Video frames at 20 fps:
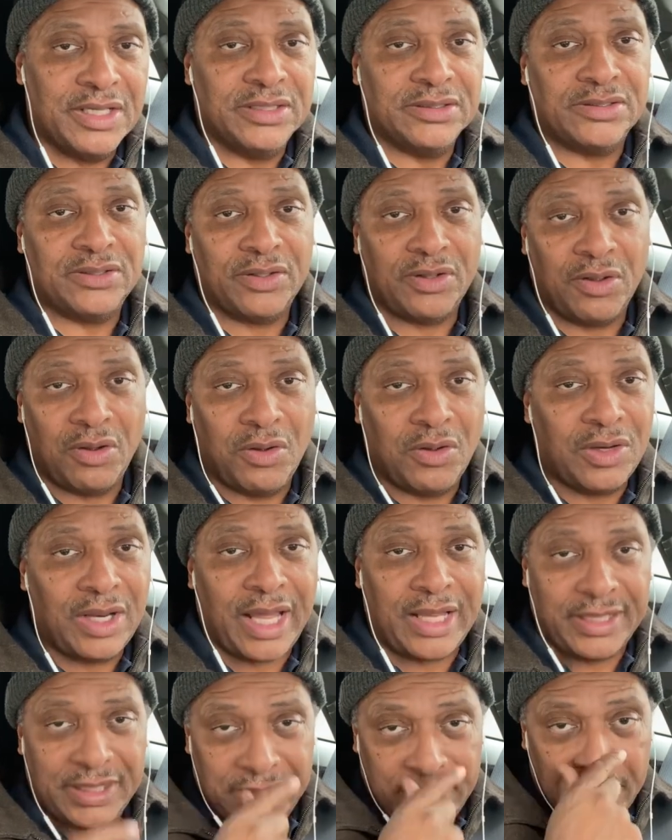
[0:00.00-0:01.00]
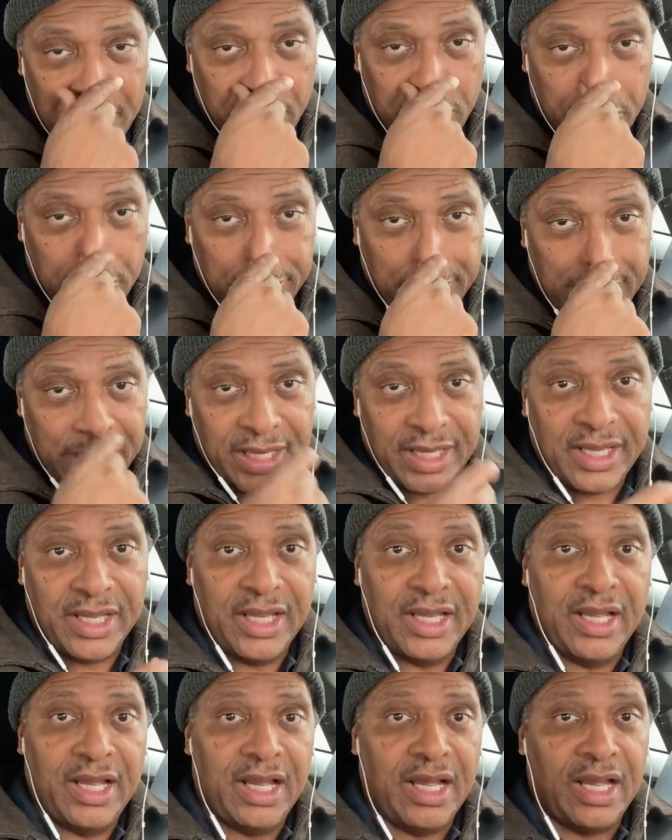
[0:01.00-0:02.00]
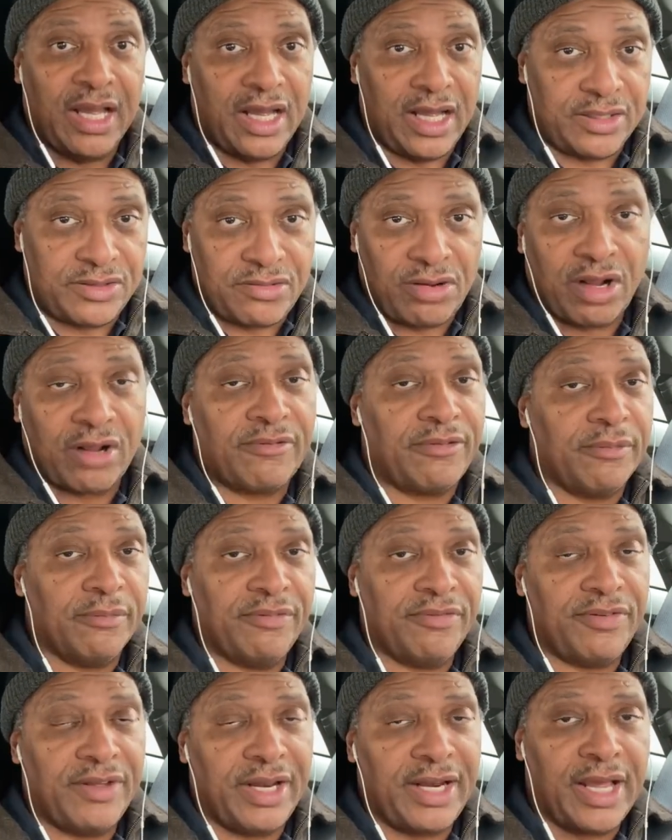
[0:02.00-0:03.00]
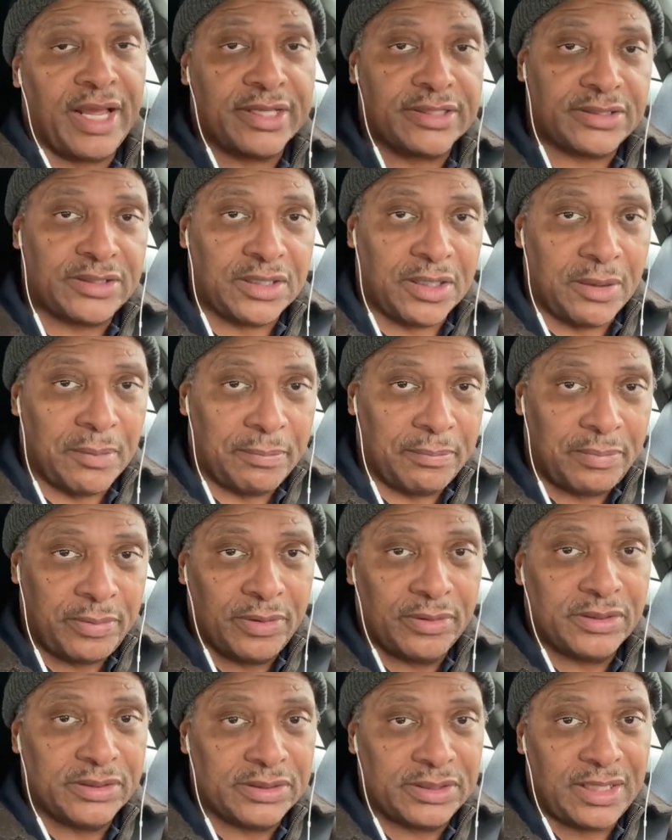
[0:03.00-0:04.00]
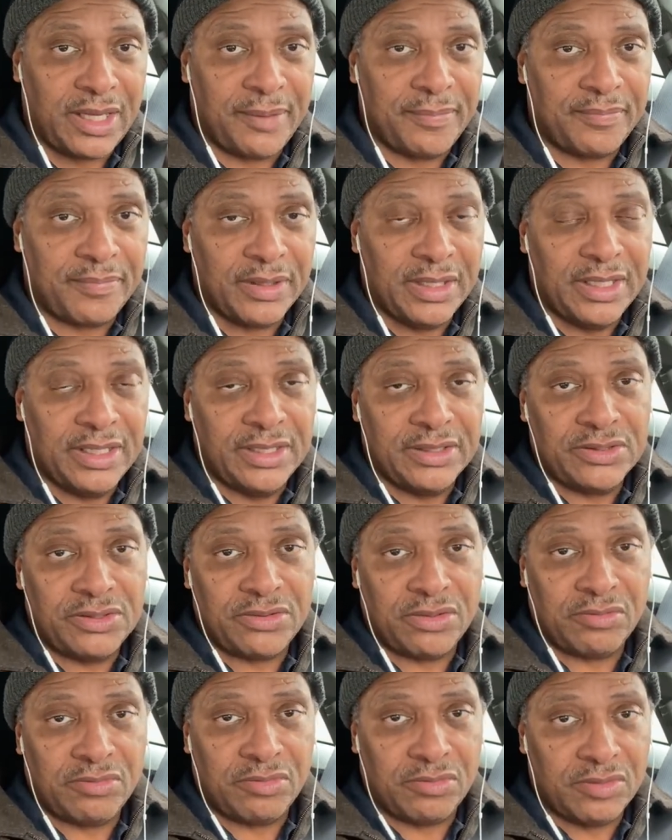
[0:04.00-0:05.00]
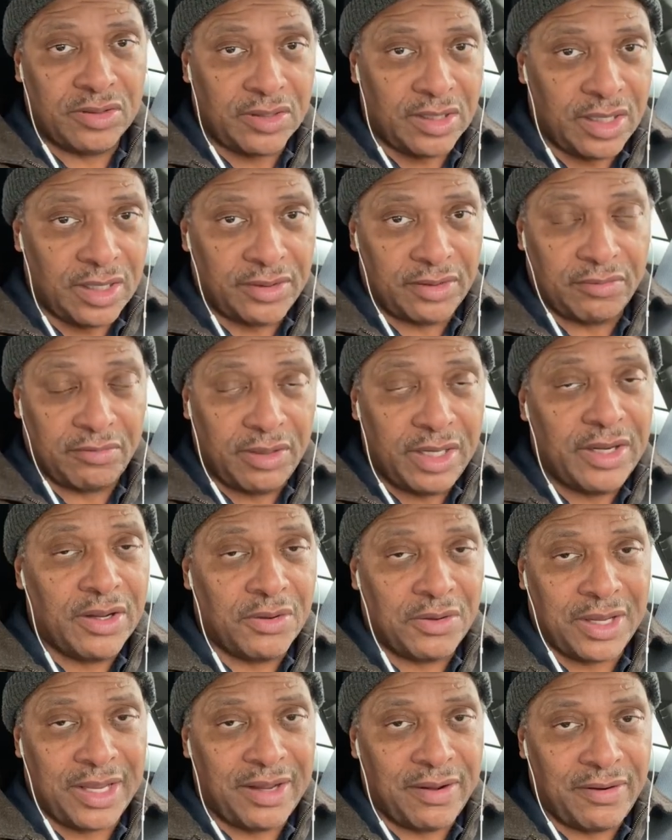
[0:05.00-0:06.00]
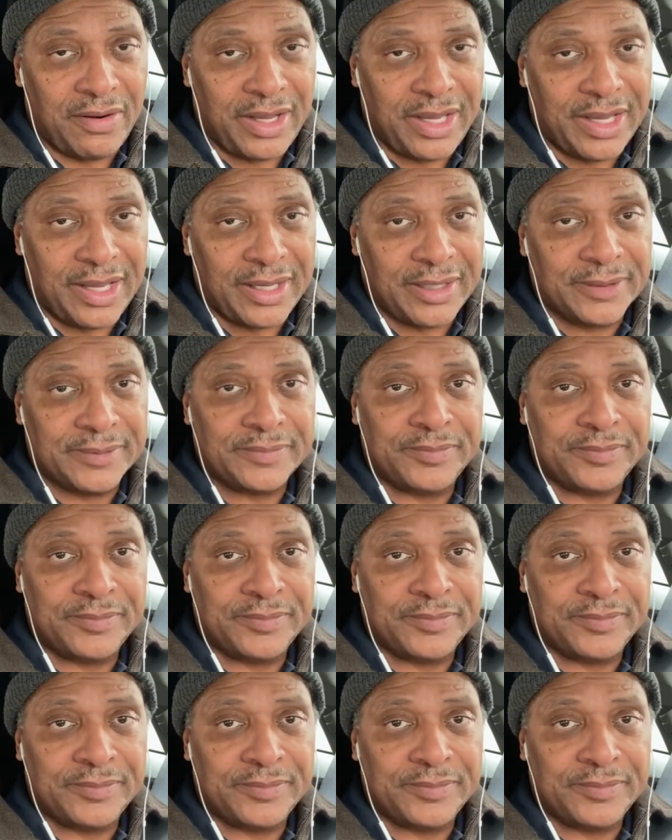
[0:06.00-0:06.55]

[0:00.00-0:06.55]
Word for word: So the whole idea would be a truck from FedEx pulls up to the Reno area,